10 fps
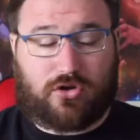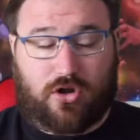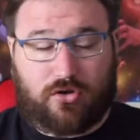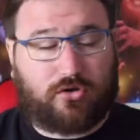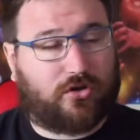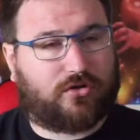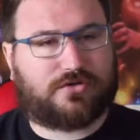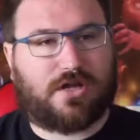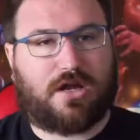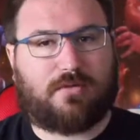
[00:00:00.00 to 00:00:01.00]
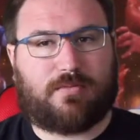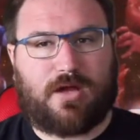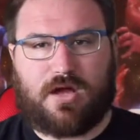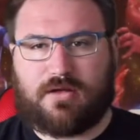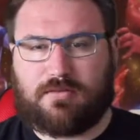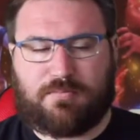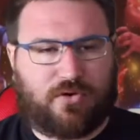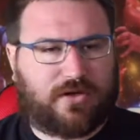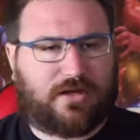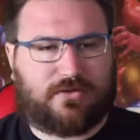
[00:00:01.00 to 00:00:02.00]
long, long time. The
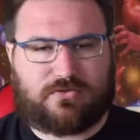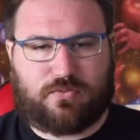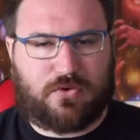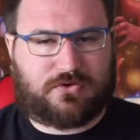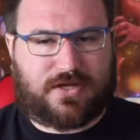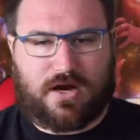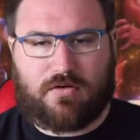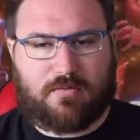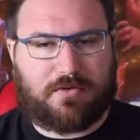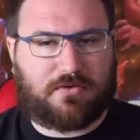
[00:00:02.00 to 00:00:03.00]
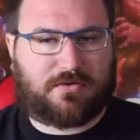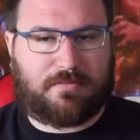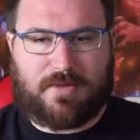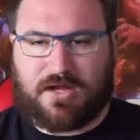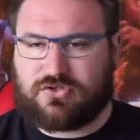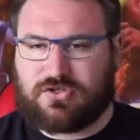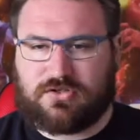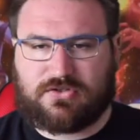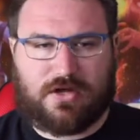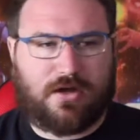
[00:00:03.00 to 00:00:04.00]
bookings were terrible. The
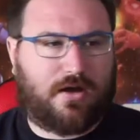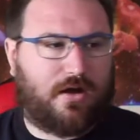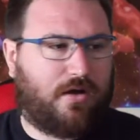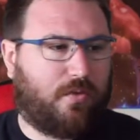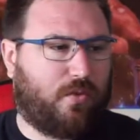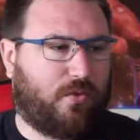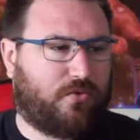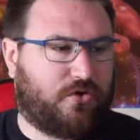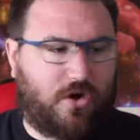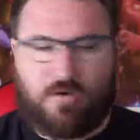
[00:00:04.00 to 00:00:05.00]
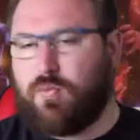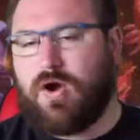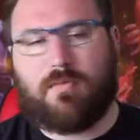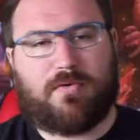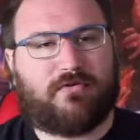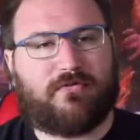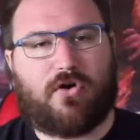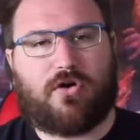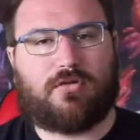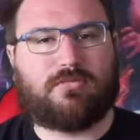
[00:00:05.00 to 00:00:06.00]
matches were not well
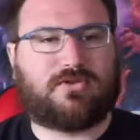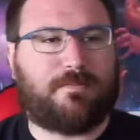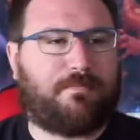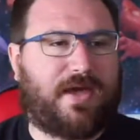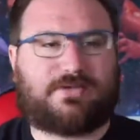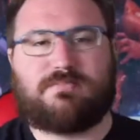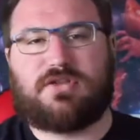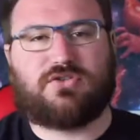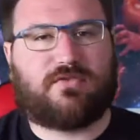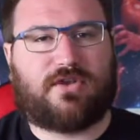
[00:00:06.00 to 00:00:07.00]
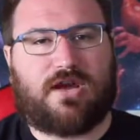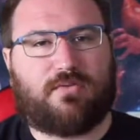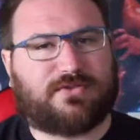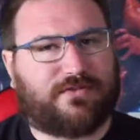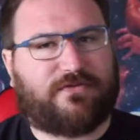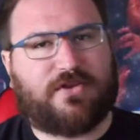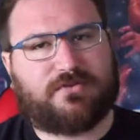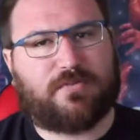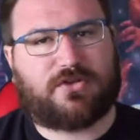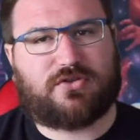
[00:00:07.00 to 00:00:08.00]
performed. The best match of the night was the
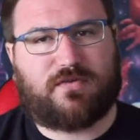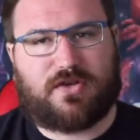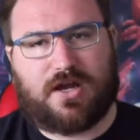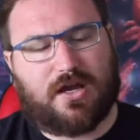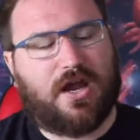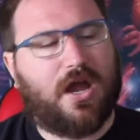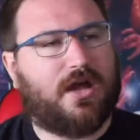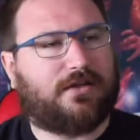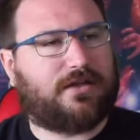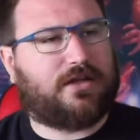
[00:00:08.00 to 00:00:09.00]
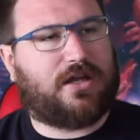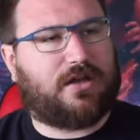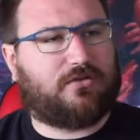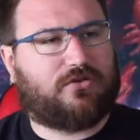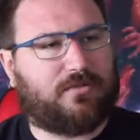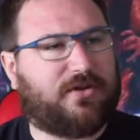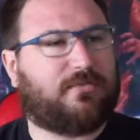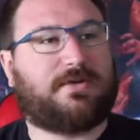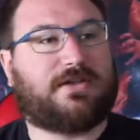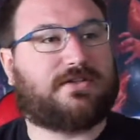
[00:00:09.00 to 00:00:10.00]
first match of the night. The
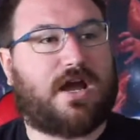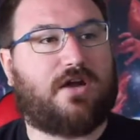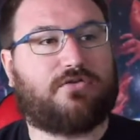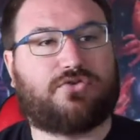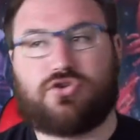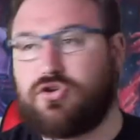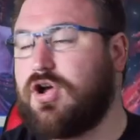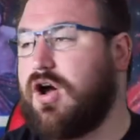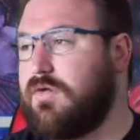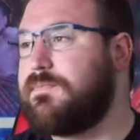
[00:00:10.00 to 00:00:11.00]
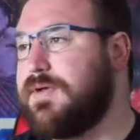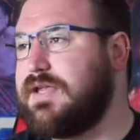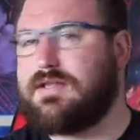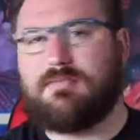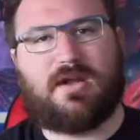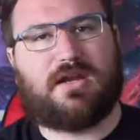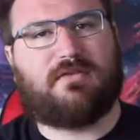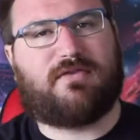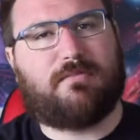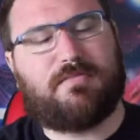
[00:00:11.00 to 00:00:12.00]
WWE title should have been the main
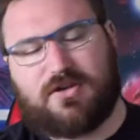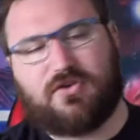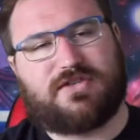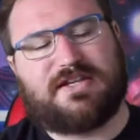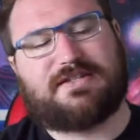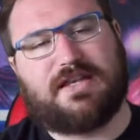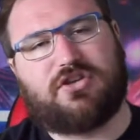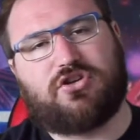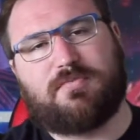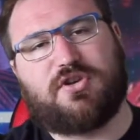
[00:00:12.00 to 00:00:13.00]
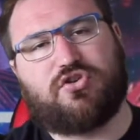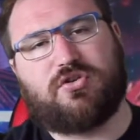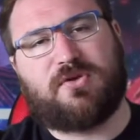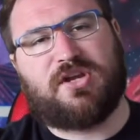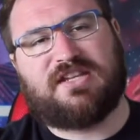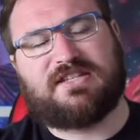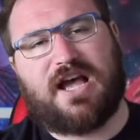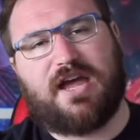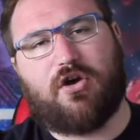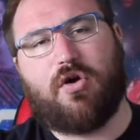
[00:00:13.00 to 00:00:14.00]
event because it's the WWE
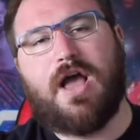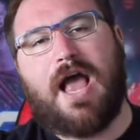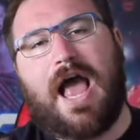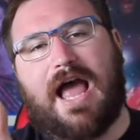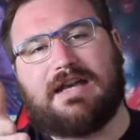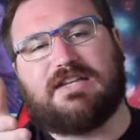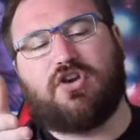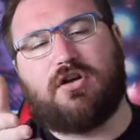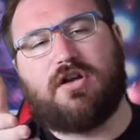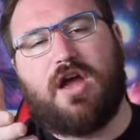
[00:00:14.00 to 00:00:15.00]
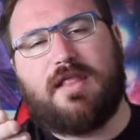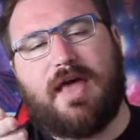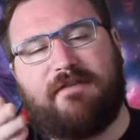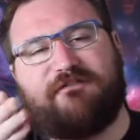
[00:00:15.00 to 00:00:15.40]
title and it's on a